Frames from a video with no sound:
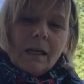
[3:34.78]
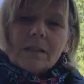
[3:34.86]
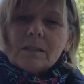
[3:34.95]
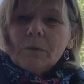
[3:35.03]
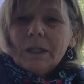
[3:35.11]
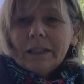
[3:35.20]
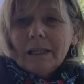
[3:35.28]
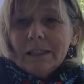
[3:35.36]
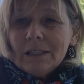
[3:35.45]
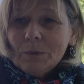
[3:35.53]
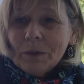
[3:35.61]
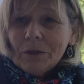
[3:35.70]
So what I'd like
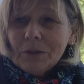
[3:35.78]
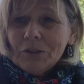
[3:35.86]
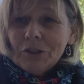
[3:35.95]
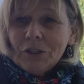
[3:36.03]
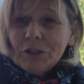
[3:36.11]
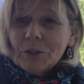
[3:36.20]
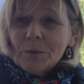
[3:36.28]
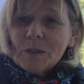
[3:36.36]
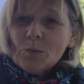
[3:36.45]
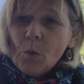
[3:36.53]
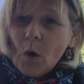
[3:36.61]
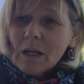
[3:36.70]
to encourage you to do
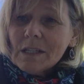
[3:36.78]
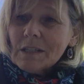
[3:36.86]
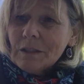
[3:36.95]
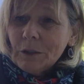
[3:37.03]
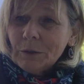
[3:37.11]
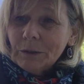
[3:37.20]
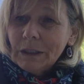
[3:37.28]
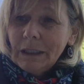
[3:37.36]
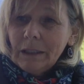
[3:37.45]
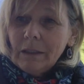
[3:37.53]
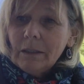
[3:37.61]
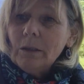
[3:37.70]
is walk
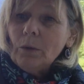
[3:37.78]
slowly,